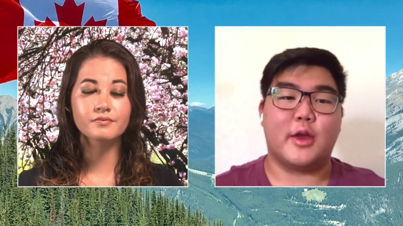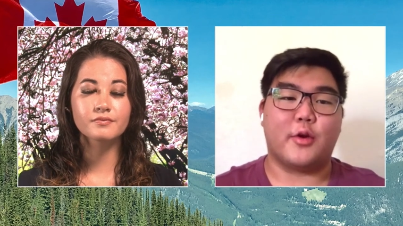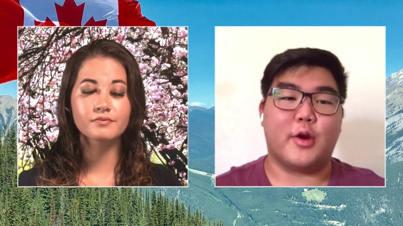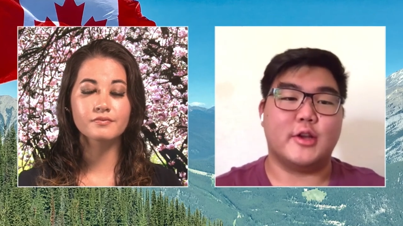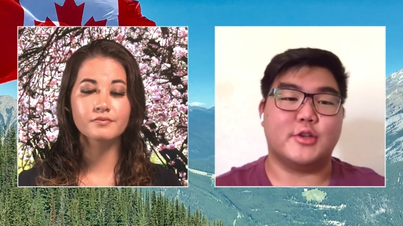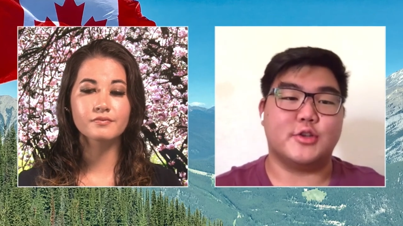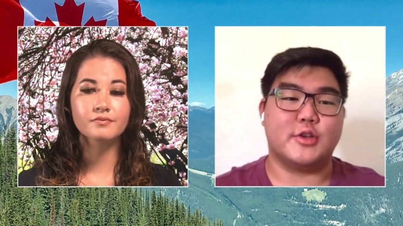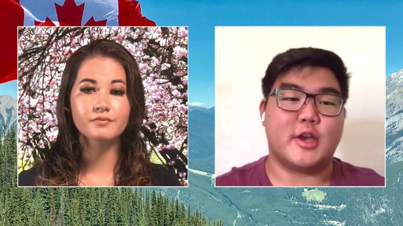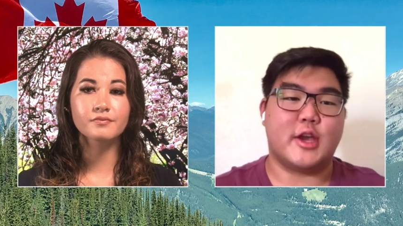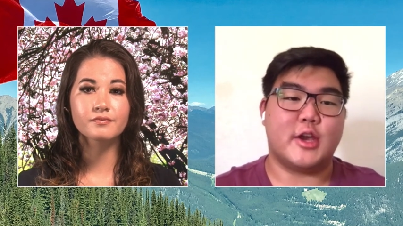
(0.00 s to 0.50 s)

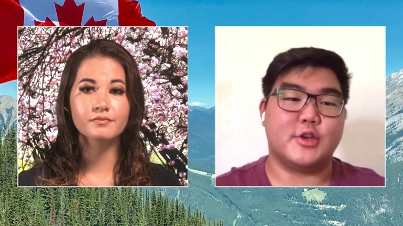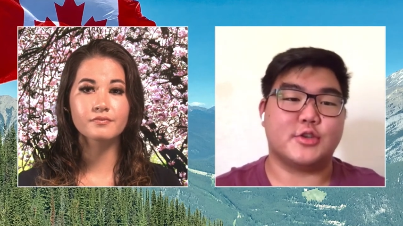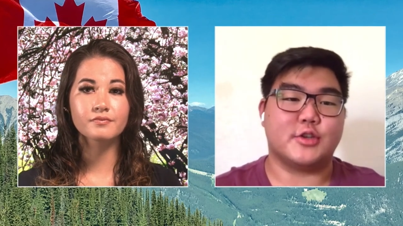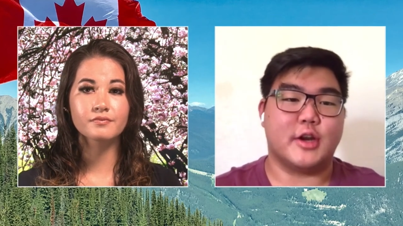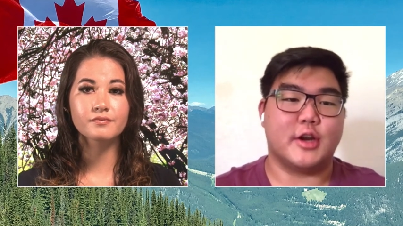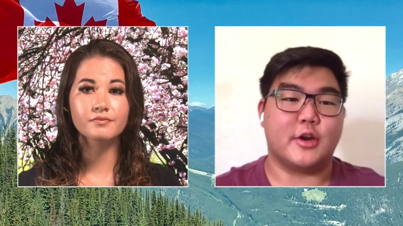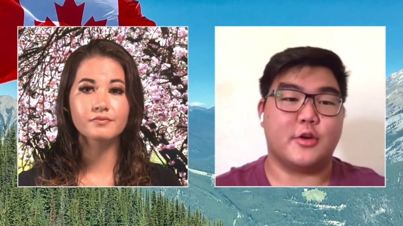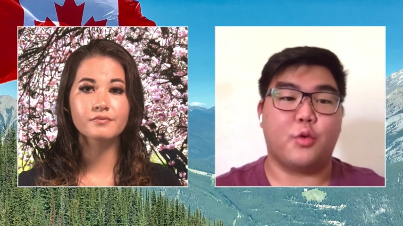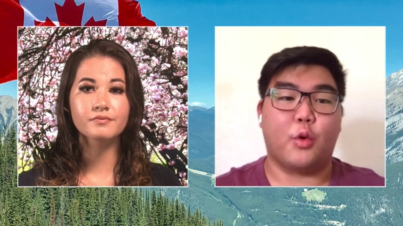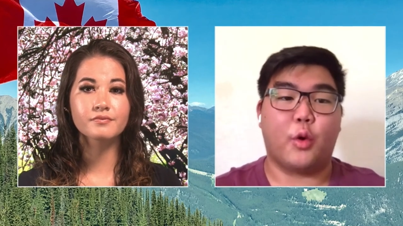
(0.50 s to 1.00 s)
Speaker 1: education
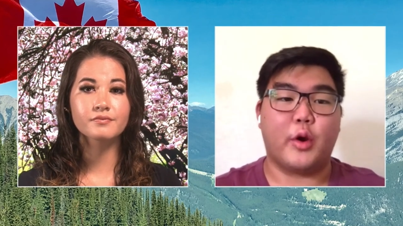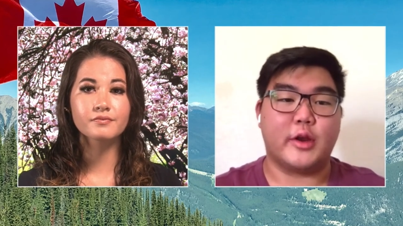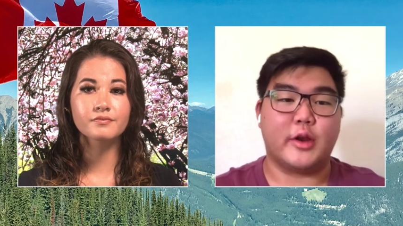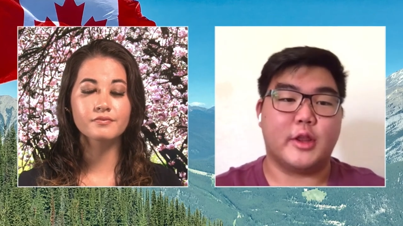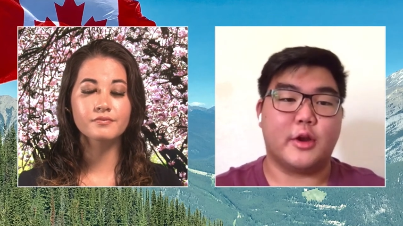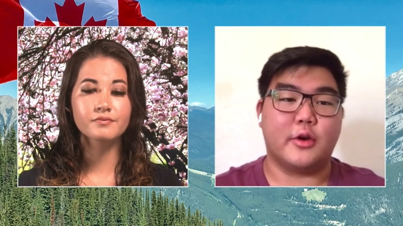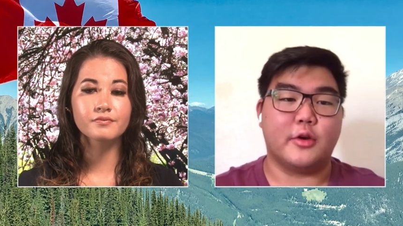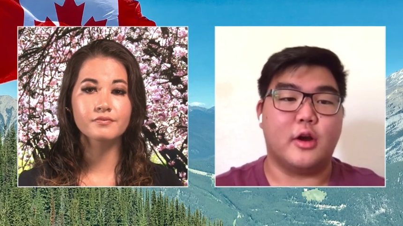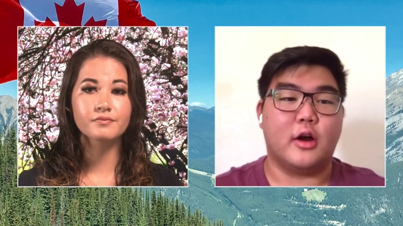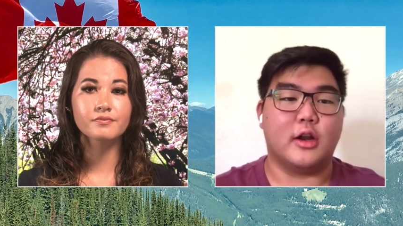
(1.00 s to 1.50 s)
and growing
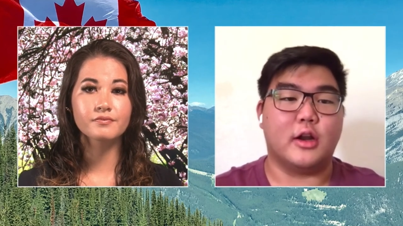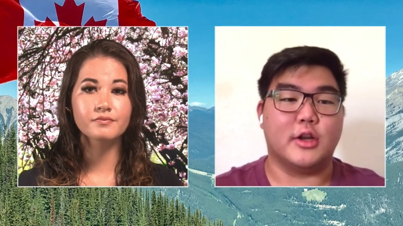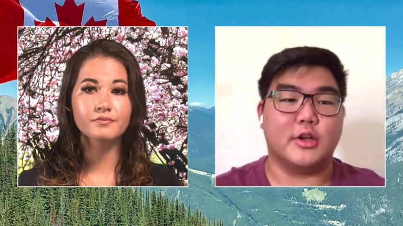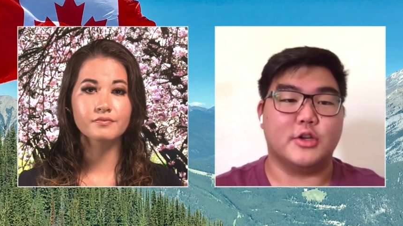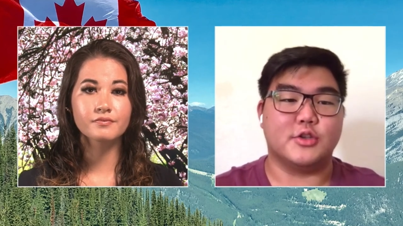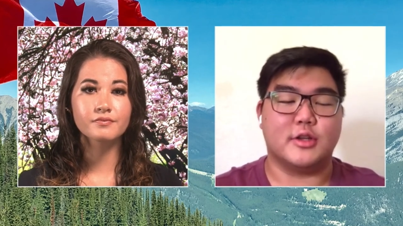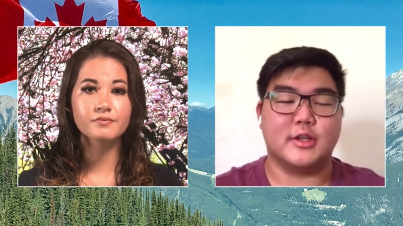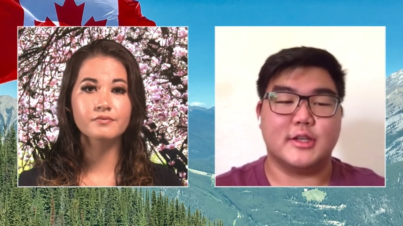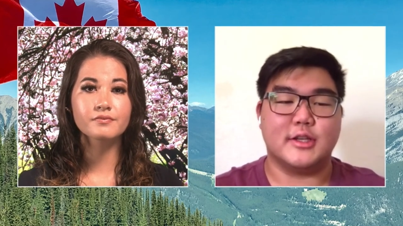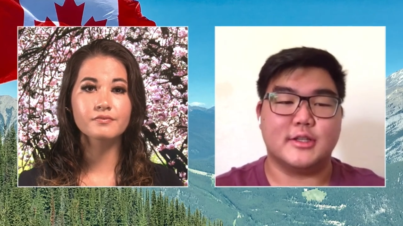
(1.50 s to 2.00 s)
their knowledge
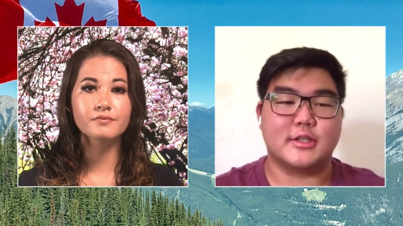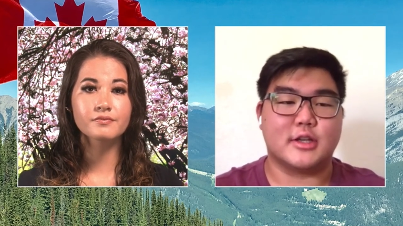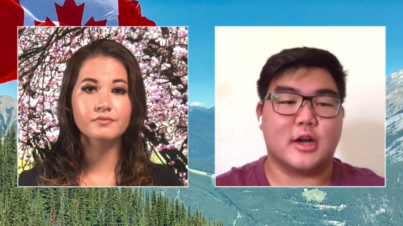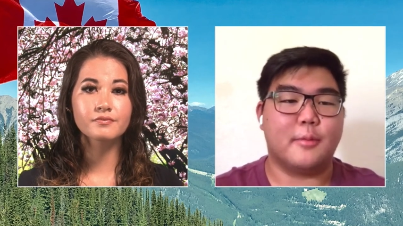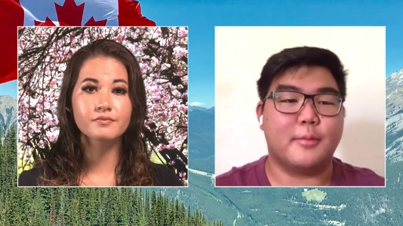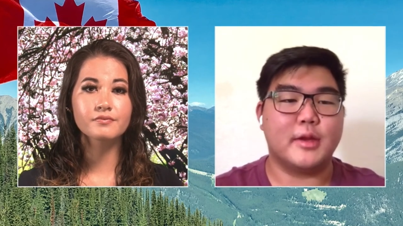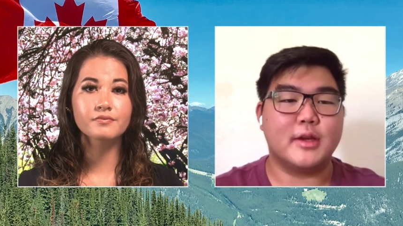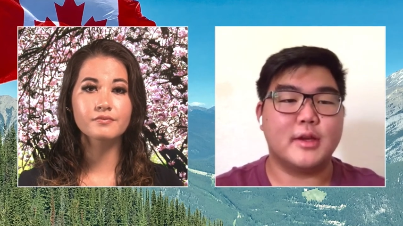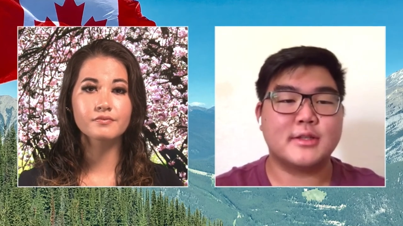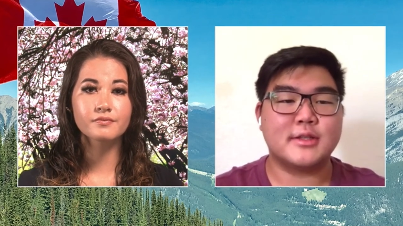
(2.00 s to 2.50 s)
on these
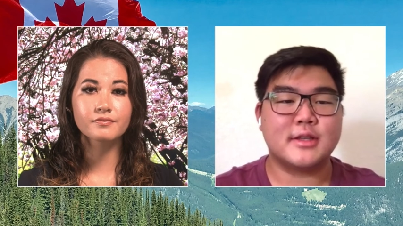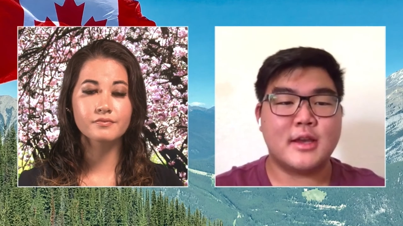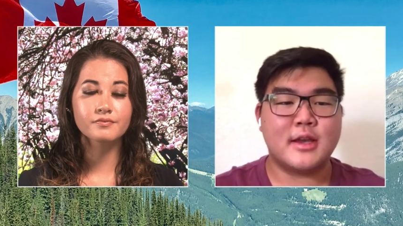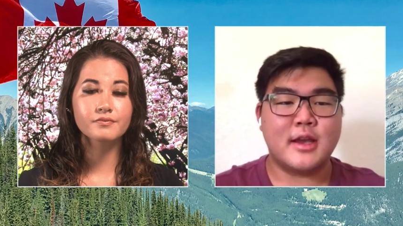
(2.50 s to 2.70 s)
topics,